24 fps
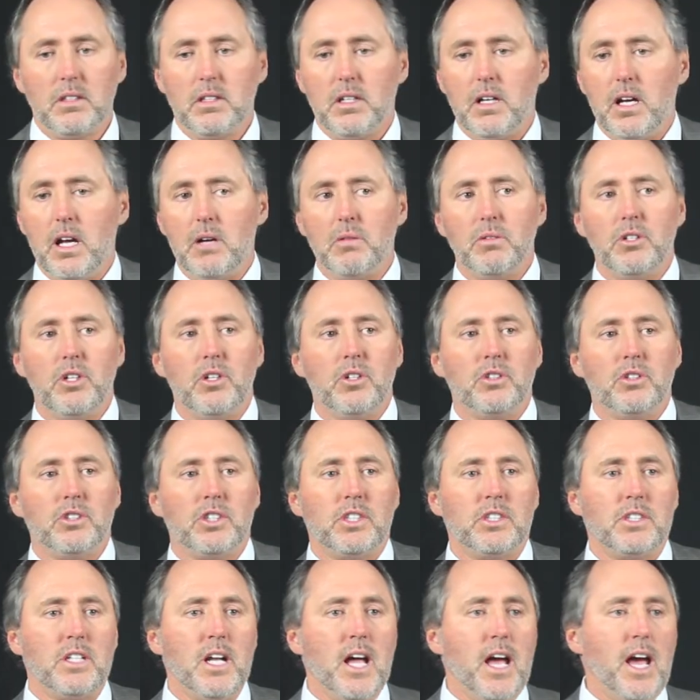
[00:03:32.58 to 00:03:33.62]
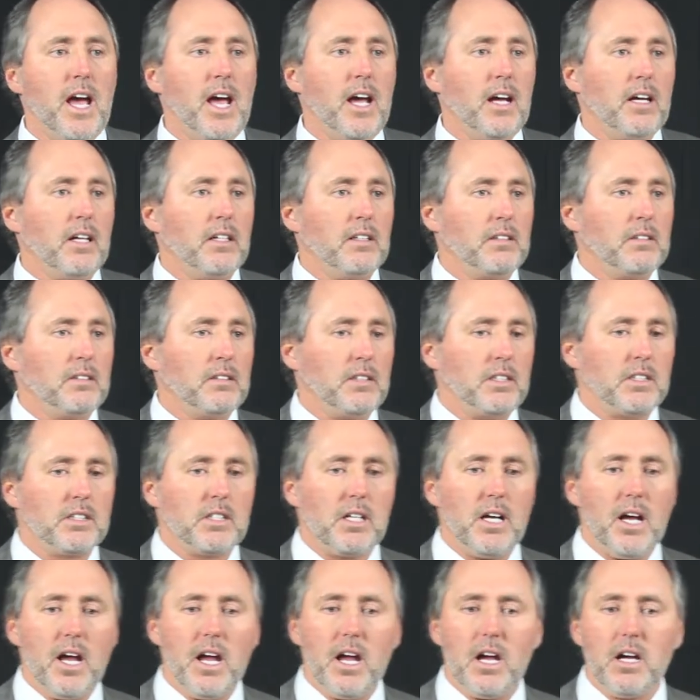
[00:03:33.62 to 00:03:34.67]
He would use his neck, his
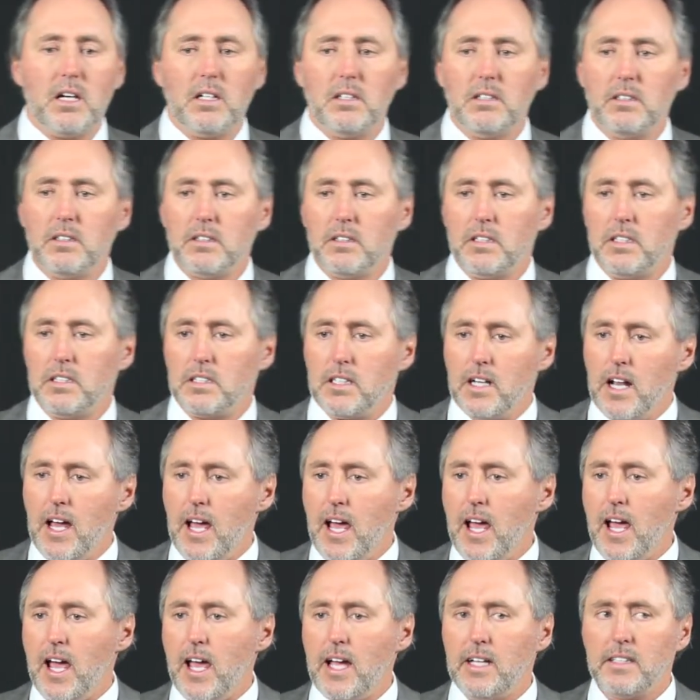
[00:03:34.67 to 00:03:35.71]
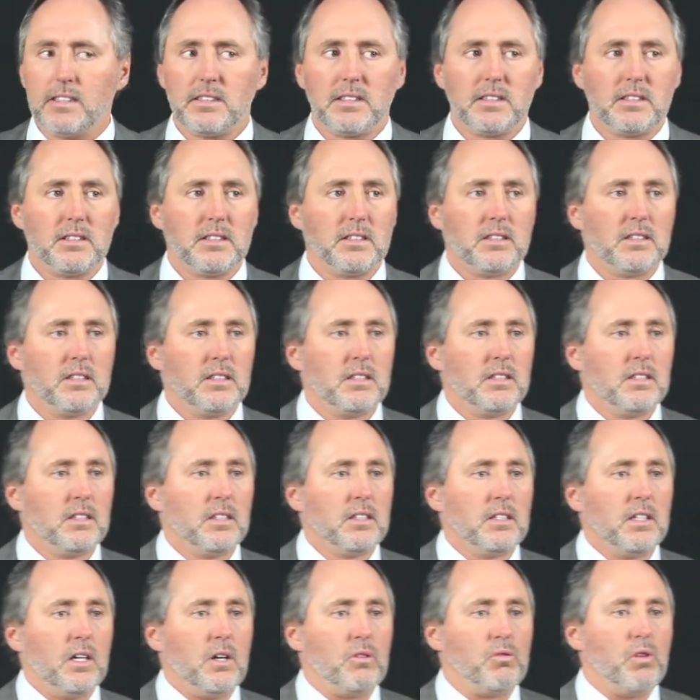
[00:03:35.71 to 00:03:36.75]
tail, his legs,
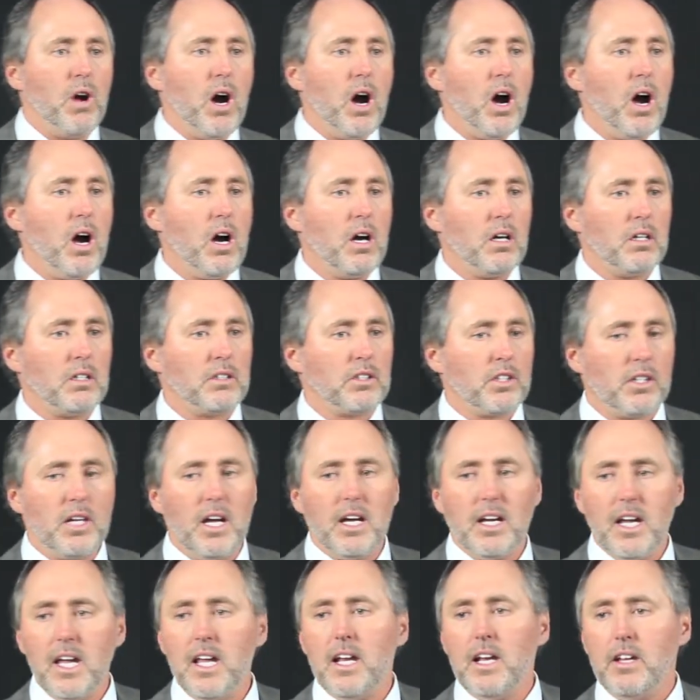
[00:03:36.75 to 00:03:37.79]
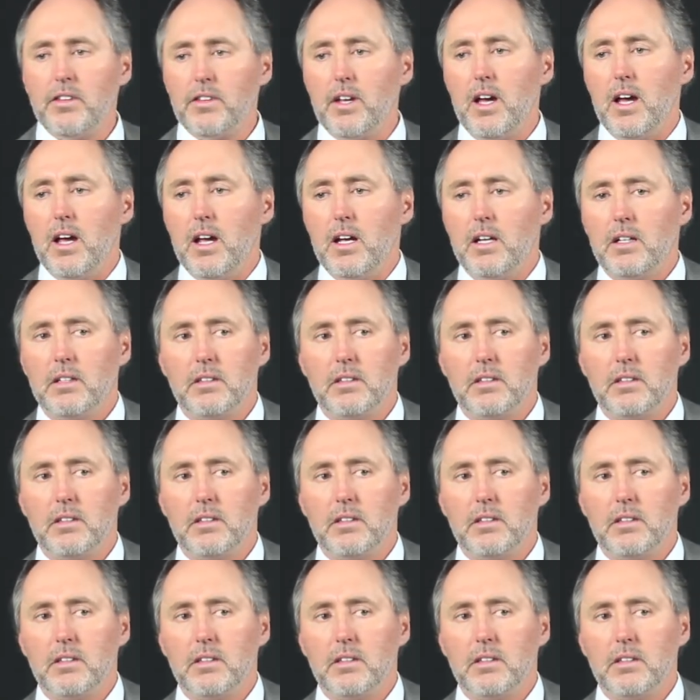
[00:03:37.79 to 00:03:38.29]
a rock, a stick, anything.